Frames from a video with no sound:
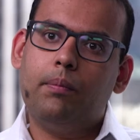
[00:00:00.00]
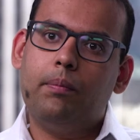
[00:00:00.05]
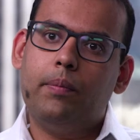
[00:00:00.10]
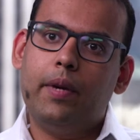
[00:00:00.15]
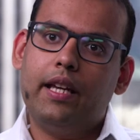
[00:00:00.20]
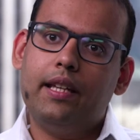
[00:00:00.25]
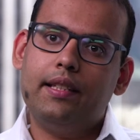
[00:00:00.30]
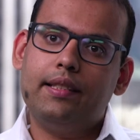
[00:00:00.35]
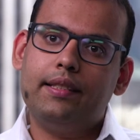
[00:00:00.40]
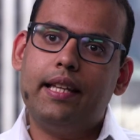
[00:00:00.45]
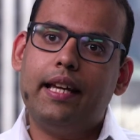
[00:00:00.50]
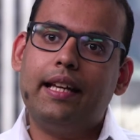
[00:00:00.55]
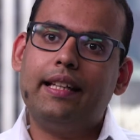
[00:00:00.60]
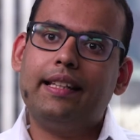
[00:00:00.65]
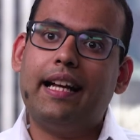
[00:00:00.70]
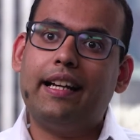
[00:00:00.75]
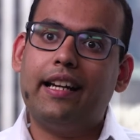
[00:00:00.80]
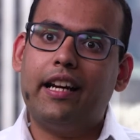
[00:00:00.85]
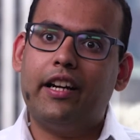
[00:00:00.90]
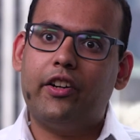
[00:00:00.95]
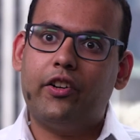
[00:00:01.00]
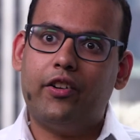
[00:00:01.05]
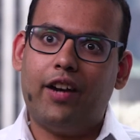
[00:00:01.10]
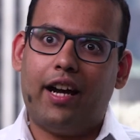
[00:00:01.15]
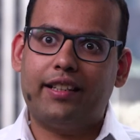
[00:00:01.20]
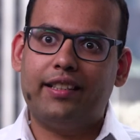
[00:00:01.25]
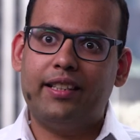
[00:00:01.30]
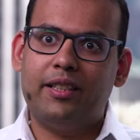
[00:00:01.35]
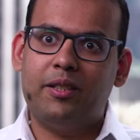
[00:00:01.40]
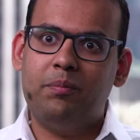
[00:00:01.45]
biggest thing that
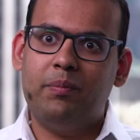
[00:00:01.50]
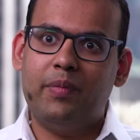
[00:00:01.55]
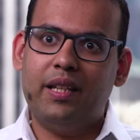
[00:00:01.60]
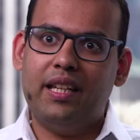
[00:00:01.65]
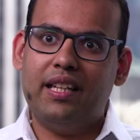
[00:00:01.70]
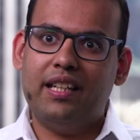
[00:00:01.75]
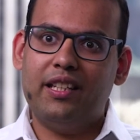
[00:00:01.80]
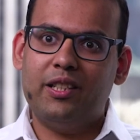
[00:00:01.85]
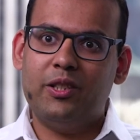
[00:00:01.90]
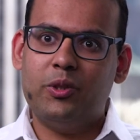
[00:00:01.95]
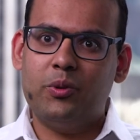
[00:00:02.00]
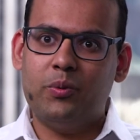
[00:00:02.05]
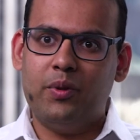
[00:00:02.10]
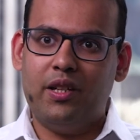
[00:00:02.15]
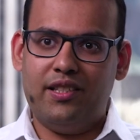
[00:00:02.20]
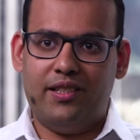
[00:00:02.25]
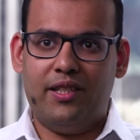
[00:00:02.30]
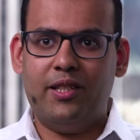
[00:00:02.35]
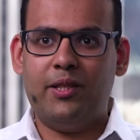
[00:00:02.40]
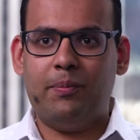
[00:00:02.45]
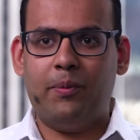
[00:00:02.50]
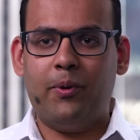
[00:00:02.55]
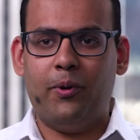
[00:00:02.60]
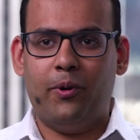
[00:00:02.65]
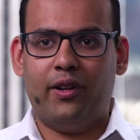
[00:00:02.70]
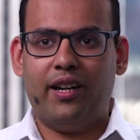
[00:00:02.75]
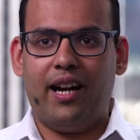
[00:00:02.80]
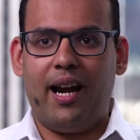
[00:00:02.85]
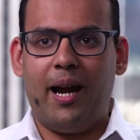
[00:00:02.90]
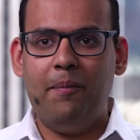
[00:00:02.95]
attracted me towards this
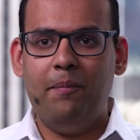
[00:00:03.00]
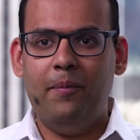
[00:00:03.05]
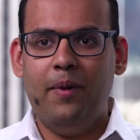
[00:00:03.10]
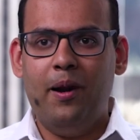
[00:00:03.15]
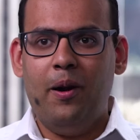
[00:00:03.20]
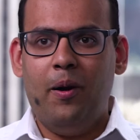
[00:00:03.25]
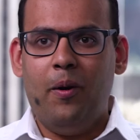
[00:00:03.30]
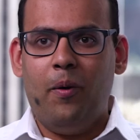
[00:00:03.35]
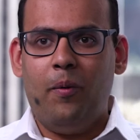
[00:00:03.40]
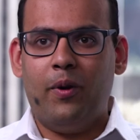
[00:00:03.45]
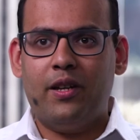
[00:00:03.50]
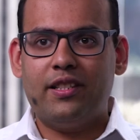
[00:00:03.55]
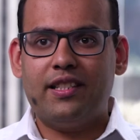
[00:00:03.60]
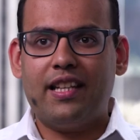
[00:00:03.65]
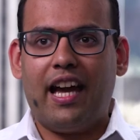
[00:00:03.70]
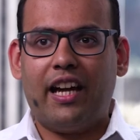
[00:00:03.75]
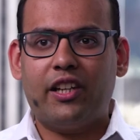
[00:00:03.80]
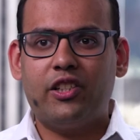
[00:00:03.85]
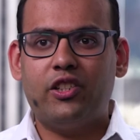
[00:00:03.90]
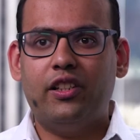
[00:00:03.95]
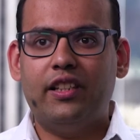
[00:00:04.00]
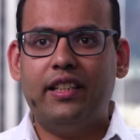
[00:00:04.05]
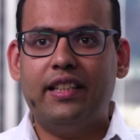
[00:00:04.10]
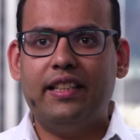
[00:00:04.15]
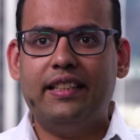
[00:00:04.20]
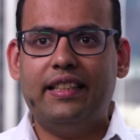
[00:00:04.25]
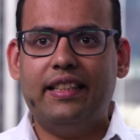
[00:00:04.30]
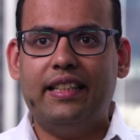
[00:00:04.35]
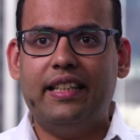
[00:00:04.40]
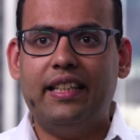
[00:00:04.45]
program was
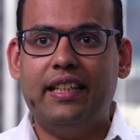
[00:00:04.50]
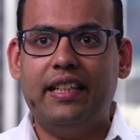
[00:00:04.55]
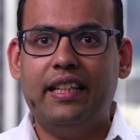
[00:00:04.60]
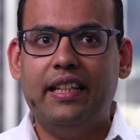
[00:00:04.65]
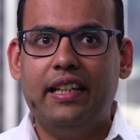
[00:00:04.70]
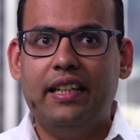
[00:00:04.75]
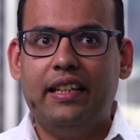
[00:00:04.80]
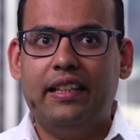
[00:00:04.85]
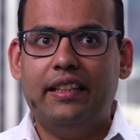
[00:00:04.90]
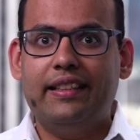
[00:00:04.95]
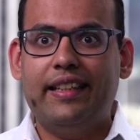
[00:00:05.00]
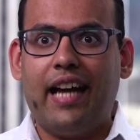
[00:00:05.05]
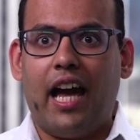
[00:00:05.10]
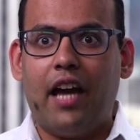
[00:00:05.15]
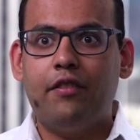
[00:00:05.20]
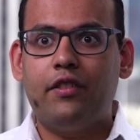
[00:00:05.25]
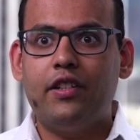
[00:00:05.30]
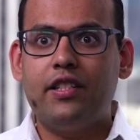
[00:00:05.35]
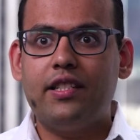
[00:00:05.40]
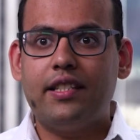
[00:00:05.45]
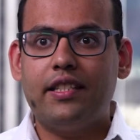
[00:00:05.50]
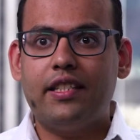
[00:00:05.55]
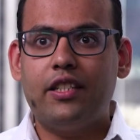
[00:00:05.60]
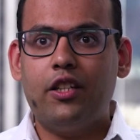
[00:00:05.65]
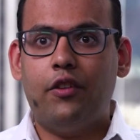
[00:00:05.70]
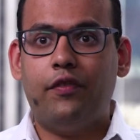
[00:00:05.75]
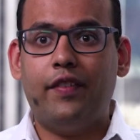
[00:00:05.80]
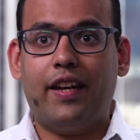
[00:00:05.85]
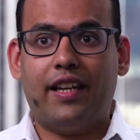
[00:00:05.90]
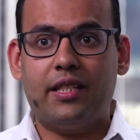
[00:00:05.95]
actually the
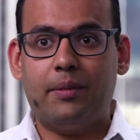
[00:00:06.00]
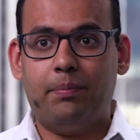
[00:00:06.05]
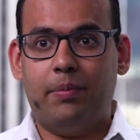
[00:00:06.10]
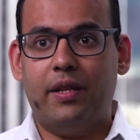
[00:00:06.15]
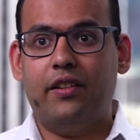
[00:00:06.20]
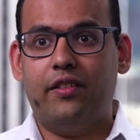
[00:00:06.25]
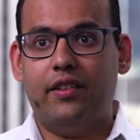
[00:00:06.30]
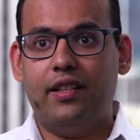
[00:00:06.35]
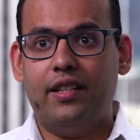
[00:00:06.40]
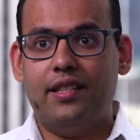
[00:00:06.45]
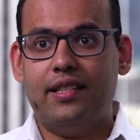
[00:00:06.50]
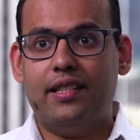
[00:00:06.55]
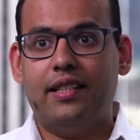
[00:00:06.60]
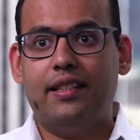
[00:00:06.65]
diversity of experience